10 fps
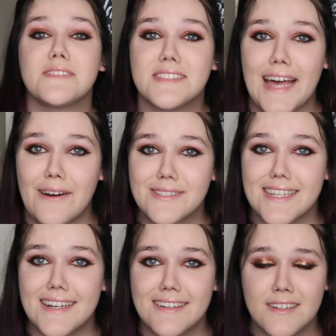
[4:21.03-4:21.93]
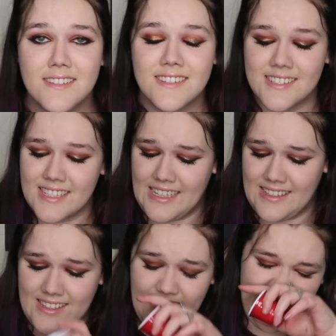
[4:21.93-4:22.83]
have Sauza
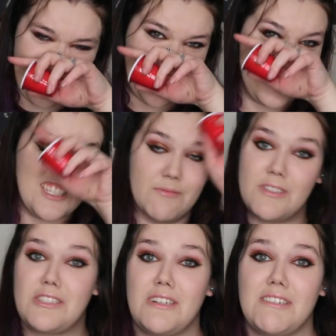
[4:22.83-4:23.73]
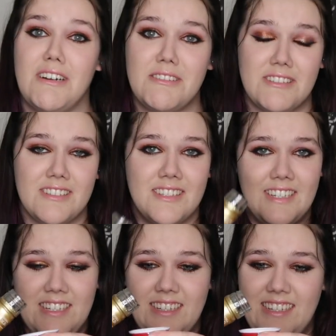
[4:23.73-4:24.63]
tequila. Oh, this is gonna be so gross.
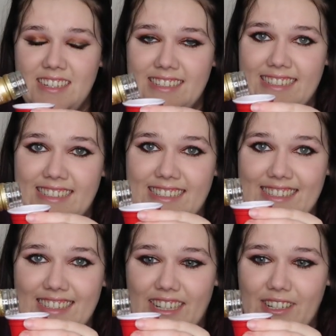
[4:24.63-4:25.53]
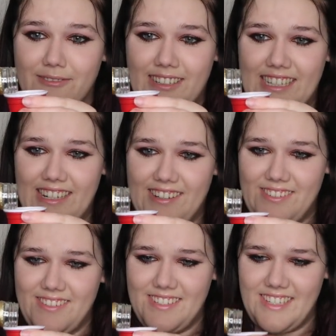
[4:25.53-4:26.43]
Here we go.